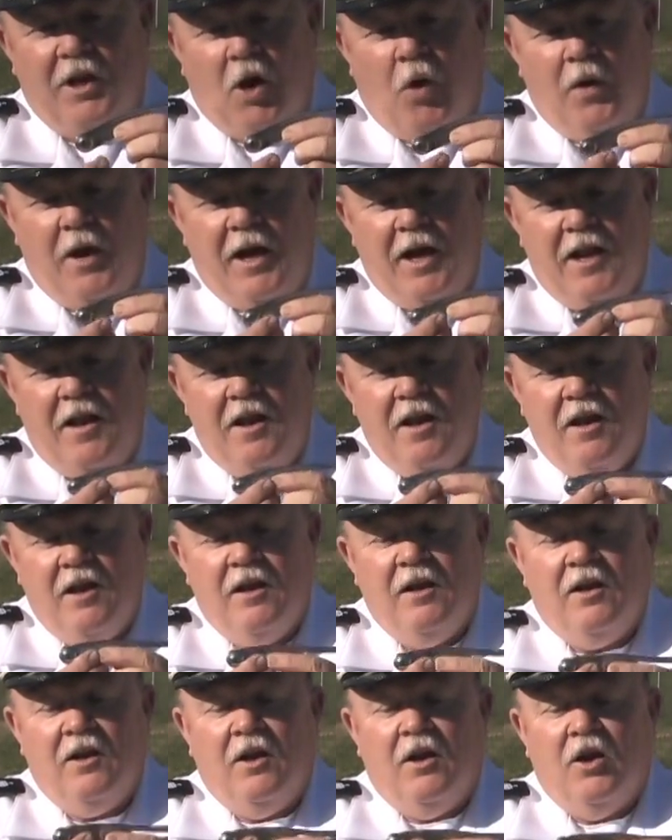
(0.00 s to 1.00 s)
go ahead,
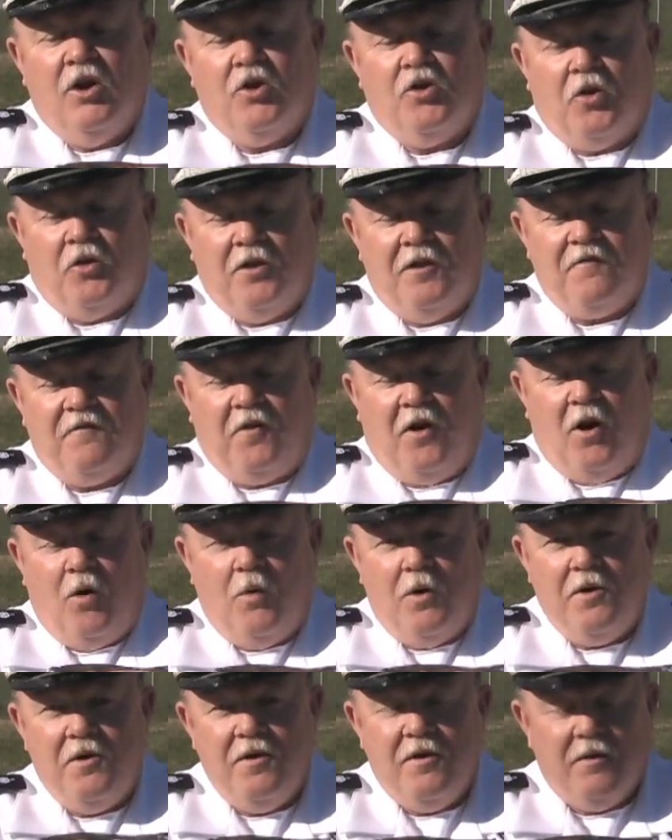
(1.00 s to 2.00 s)
turn it
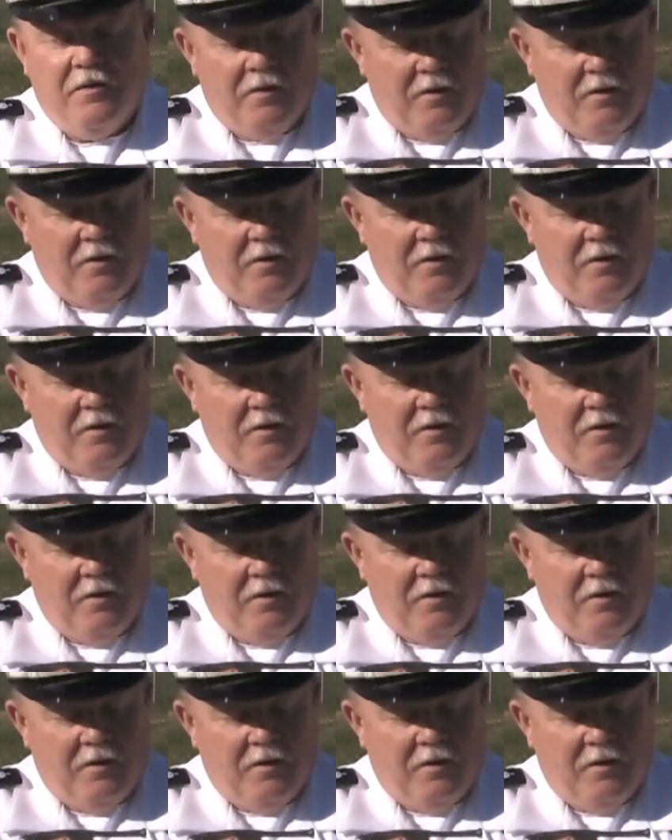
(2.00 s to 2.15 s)
forward,